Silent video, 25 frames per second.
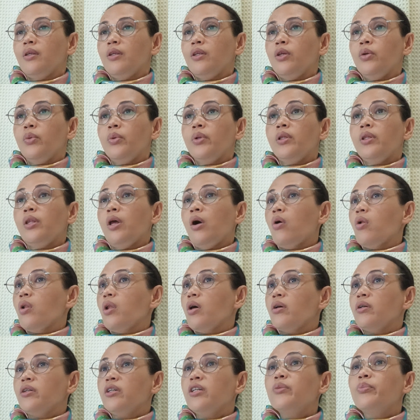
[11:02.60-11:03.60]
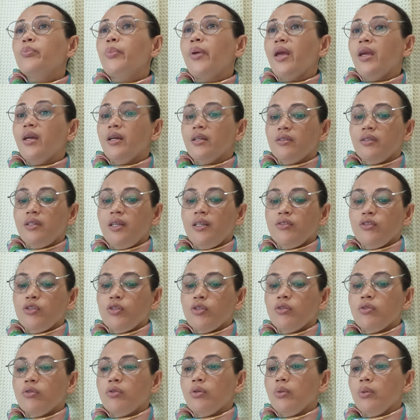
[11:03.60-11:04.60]
you will no longer pay
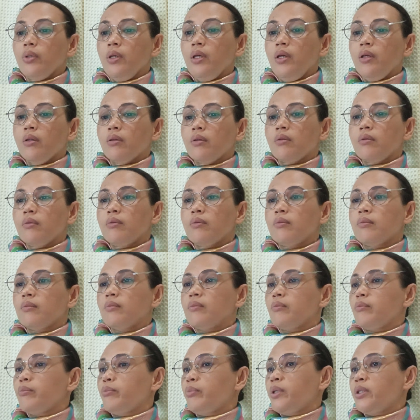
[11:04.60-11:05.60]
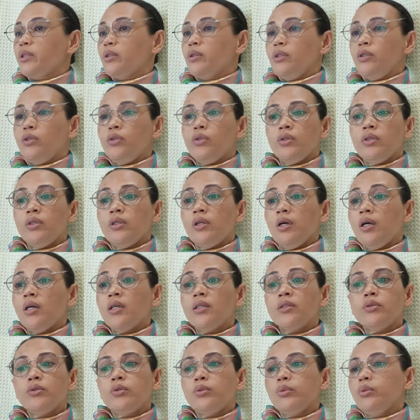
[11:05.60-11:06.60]
attention to it. But you should
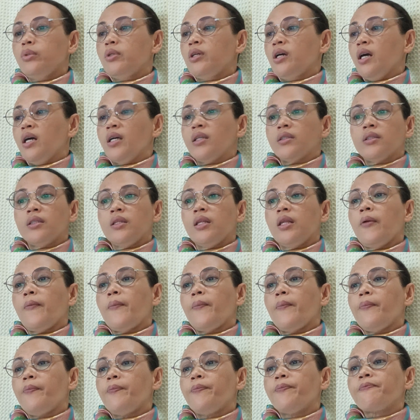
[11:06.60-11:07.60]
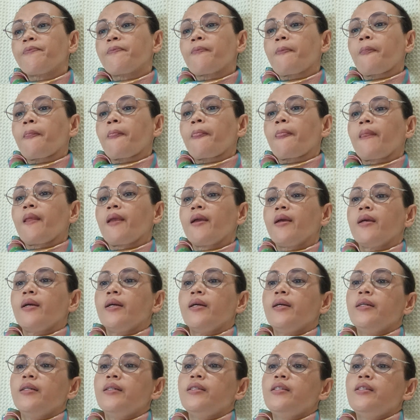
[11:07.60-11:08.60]
not do that.
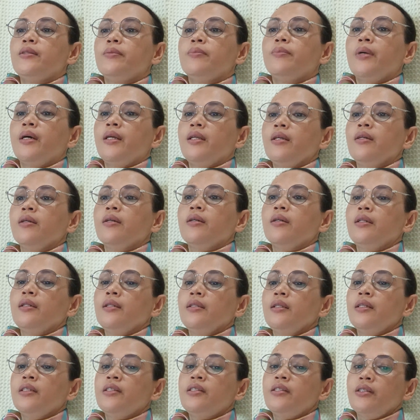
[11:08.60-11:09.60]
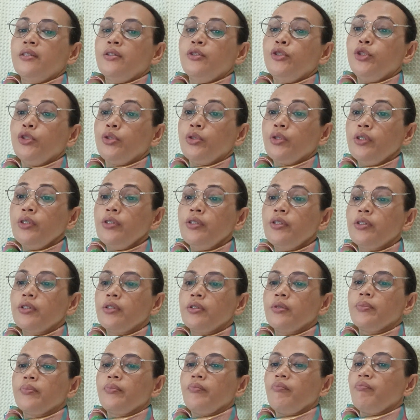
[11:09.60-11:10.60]
As a
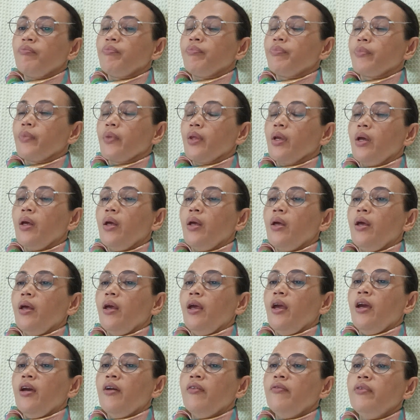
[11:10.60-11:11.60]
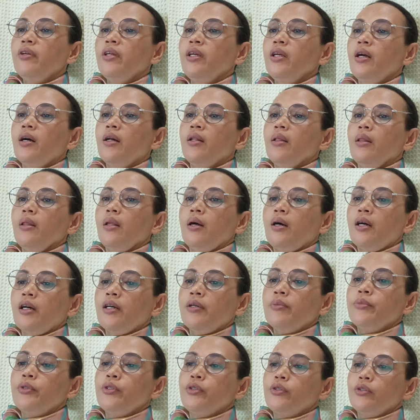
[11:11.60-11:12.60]
nurse, every
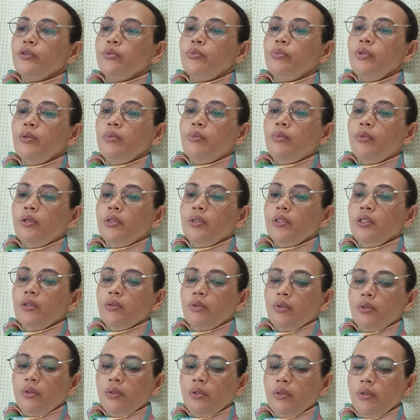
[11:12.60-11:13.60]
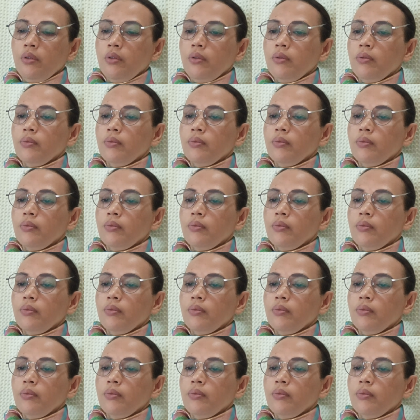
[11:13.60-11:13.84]
alarm should be monitored.